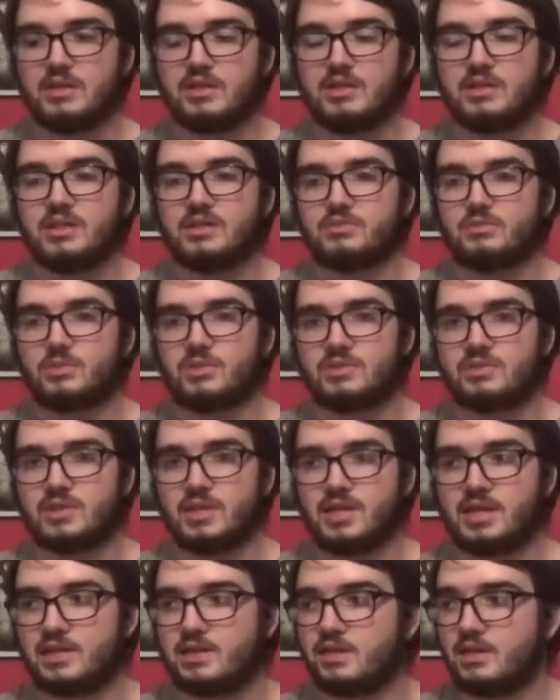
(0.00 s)
where it's
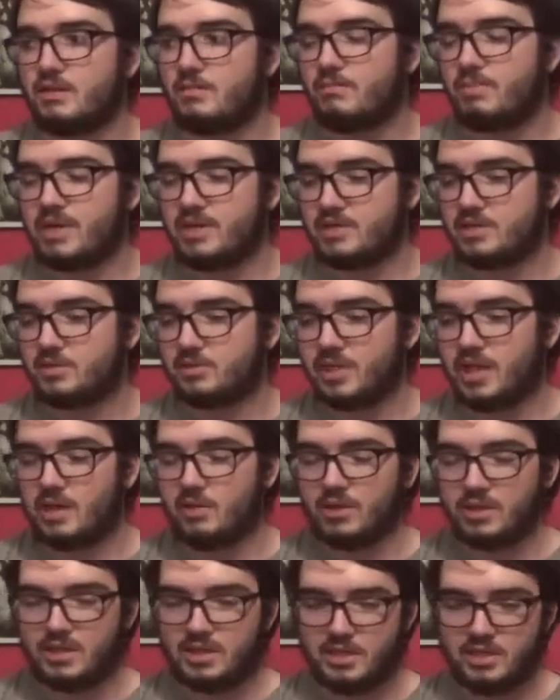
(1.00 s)
like, basically how,
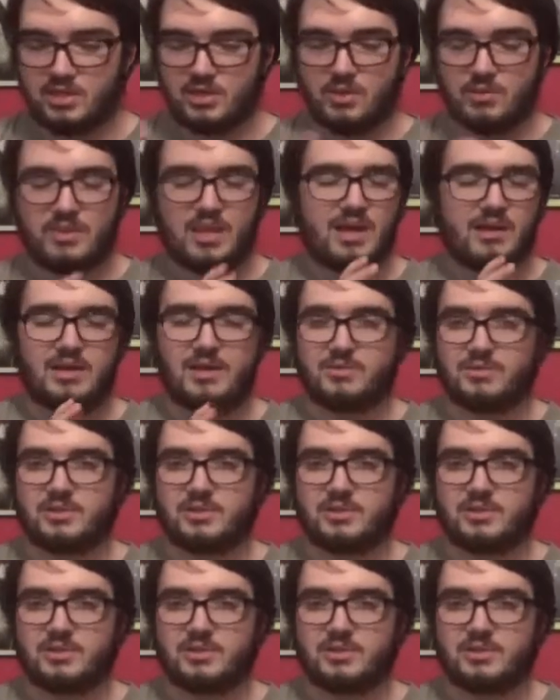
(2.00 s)
like, not evil.